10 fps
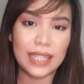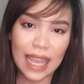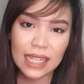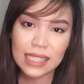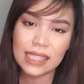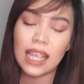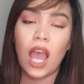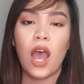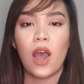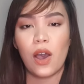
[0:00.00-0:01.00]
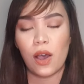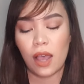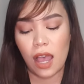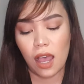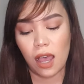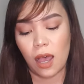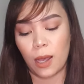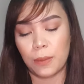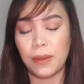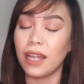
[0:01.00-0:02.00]
Next
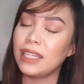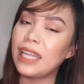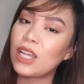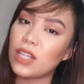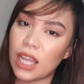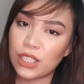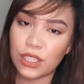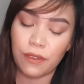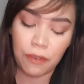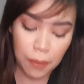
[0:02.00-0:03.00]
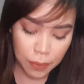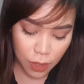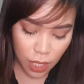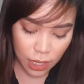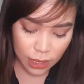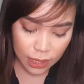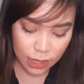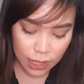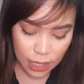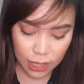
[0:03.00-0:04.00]
holiday collection from Tarte
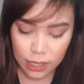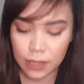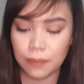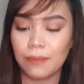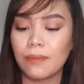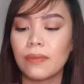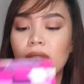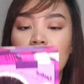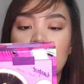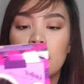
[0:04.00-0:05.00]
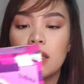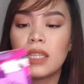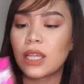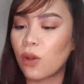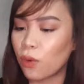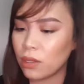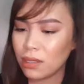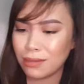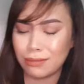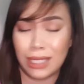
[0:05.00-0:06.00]
is this
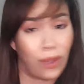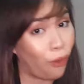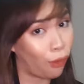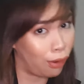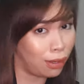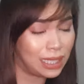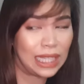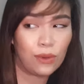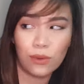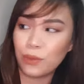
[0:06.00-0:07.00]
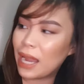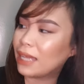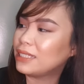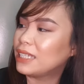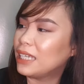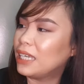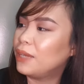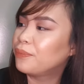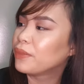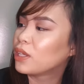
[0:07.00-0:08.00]
Nicole, wala kasing
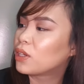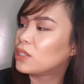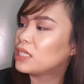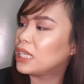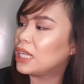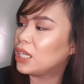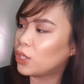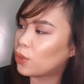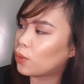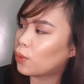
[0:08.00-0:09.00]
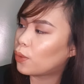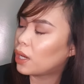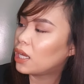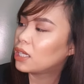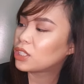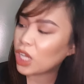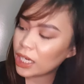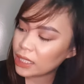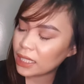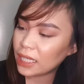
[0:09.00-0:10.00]
E, Concealio
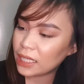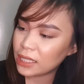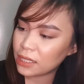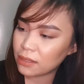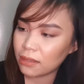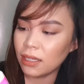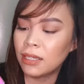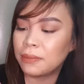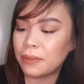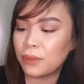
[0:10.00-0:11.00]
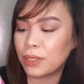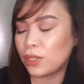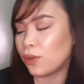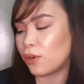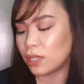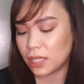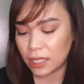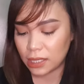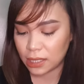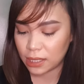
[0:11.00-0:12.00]
Tartist, what do you call
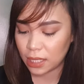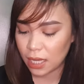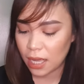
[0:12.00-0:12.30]
this,